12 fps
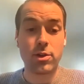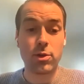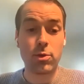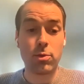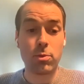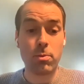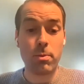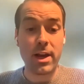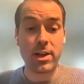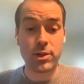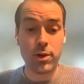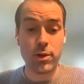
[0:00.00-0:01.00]
to
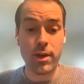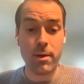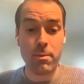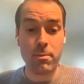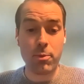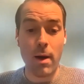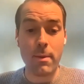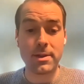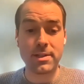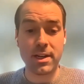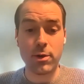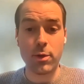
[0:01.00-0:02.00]
make sure that
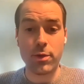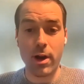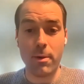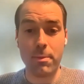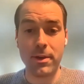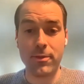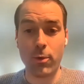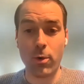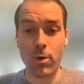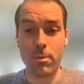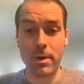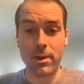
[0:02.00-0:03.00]
promising new therapies
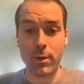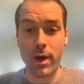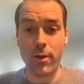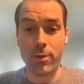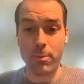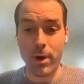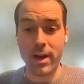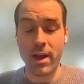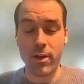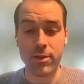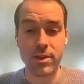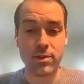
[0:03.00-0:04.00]
for mental health and brain
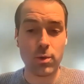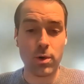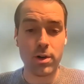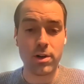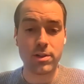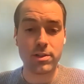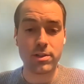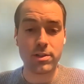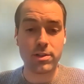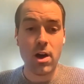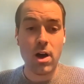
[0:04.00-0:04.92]
health disorders